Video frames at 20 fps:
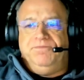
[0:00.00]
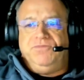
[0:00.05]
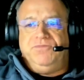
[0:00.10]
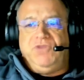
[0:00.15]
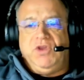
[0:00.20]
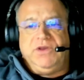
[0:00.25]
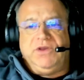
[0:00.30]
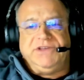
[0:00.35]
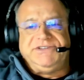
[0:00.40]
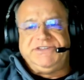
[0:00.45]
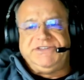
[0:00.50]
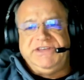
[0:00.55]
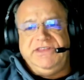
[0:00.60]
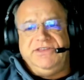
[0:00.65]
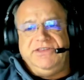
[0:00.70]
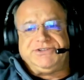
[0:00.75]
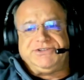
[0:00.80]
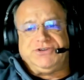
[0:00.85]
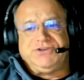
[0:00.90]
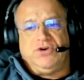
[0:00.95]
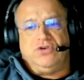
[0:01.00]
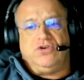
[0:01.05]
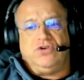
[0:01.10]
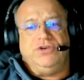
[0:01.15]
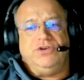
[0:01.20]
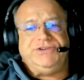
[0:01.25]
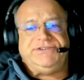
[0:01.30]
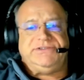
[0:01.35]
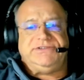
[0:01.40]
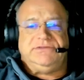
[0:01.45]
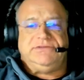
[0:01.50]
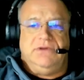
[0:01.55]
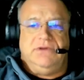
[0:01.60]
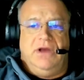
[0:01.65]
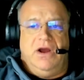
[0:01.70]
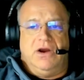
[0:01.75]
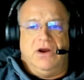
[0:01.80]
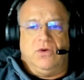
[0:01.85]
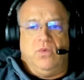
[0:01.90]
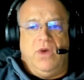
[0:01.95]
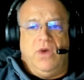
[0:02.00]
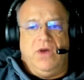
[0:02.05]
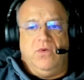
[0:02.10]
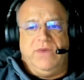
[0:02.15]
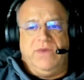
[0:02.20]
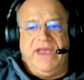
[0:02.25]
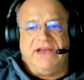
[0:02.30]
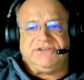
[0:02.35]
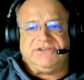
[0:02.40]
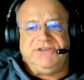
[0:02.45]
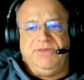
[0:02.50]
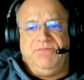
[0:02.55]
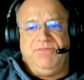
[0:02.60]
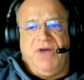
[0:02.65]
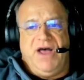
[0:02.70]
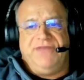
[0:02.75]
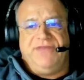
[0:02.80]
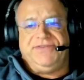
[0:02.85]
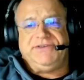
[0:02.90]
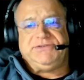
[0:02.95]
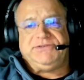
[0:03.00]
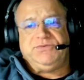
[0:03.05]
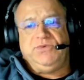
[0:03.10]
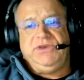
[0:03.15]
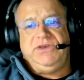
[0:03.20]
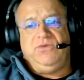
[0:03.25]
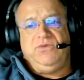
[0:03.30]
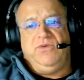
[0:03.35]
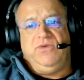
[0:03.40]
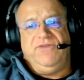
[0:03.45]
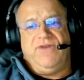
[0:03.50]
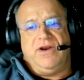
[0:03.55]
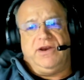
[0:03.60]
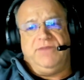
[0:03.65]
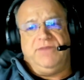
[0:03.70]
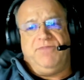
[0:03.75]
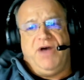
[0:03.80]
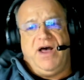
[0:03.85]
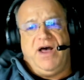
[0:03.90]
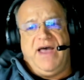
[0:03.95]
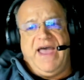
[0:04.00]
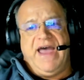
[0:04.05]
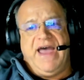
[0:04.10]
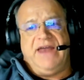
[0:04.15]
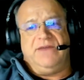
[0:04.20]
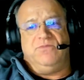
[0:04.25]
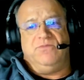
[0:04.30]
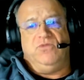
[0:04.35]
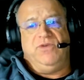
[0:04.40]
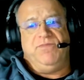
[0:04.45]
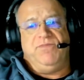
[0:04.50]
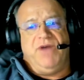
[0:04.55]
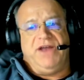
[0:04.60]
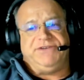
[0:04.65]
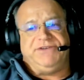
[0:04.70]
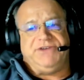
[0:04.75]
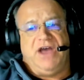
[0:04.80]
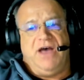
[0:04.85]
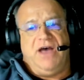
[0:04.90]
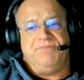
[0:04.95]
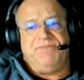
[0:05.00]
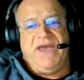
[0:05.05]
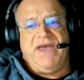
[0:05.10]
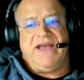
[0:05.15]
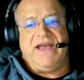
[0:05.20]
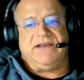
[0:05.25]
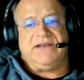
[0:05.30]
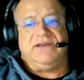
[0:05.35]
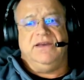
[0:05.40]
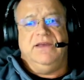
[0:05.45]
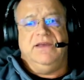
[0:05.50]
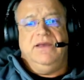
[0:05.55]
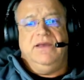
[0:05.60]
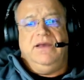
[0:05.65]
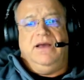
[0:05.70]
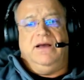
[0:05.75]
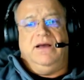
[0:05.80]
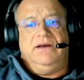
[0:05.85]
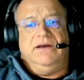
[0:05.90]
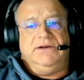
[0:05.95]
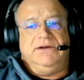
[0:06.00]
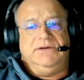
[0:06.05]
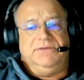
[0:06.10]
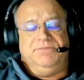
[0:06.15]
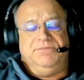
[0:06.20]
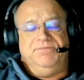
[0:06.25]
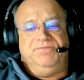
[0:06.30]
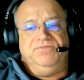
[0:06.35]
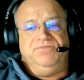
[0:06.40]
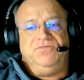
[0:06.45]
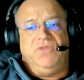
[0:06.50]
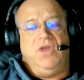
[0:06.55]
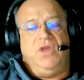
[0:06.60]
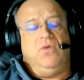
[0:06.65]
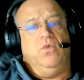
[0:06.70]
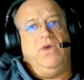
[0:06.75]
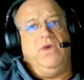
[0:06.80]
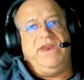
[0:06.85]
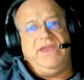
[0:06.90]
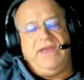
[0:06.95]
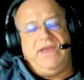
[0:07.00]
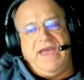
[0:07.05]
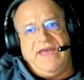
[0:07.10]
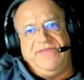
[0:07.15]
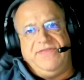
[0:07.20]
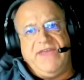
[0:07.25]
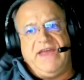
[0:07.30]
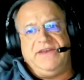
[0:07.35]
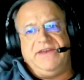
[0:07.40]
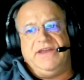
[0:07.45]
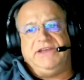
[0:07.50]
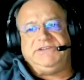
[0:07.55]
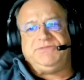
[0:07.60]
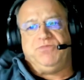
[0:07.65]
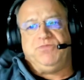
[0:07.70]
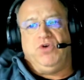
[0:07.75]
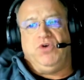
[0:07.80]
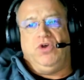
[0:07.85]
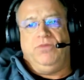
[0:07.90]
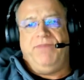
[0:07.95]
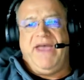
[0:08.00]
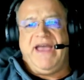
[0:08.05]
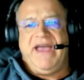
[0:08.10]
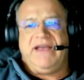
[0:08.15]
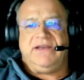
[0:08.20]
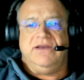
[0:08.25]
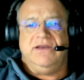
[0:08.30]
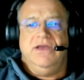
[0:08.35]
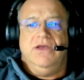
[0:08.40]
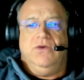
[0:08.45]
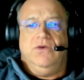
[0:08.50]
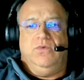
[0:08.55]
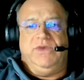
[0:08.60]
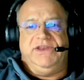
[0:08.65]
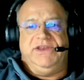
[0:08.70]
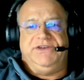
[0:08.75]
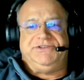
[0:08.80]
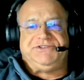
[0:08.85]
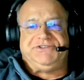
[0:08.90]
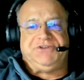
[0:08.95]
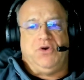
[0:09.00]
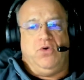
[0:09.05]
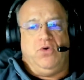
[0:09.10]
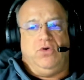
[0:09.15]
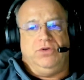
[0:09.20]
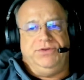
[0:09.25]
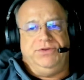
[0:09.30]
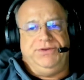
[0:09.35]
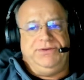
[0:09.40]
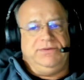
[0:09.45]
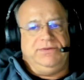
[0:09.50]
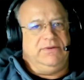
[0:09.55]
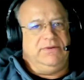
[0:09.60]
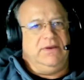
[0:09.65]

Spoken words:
you can see the circles are what we actually bought this week. We've already bought Atom, we bought Dot back. When it had that nice pullback, we had sold